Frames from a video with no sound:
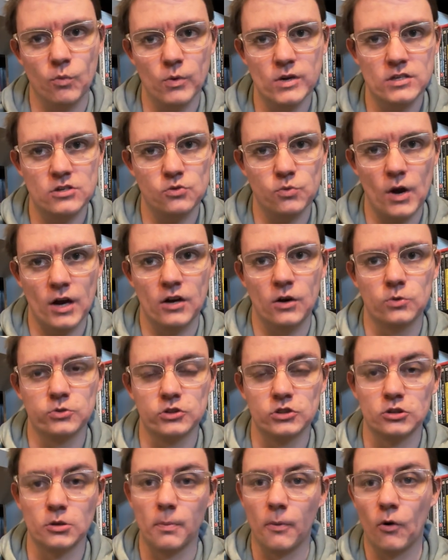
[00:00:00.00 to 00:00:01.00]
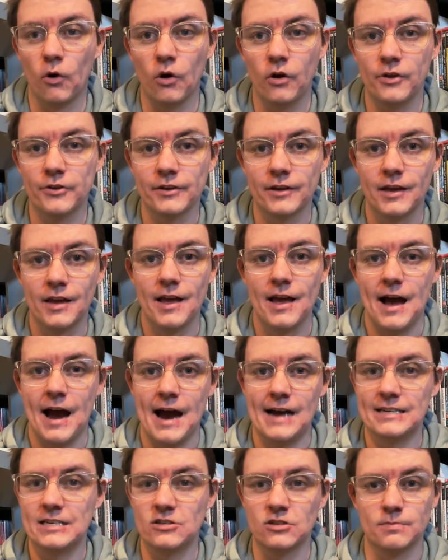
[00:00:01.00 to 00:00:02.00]
which Swag Codes is supported,
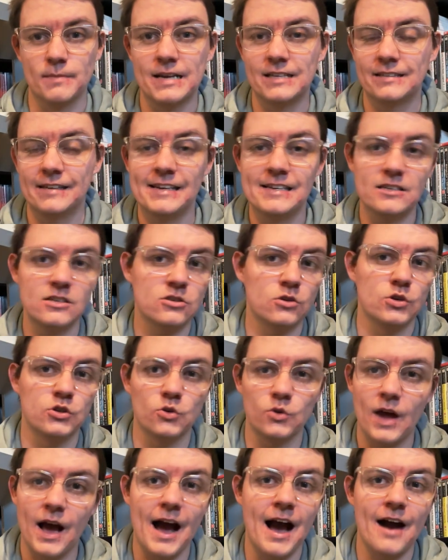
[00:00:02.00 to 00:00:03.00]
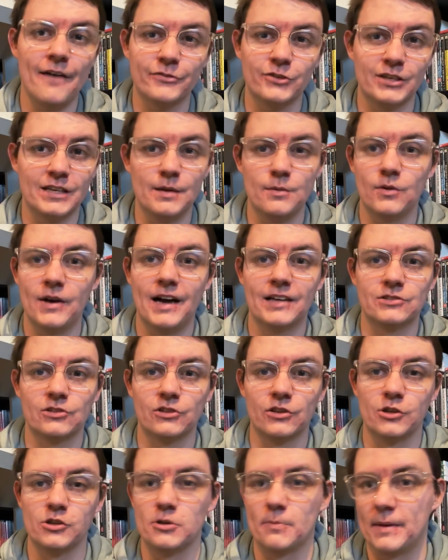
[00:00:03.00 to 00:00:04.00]
and it just makes it easier so you don't have to keep your eyes on your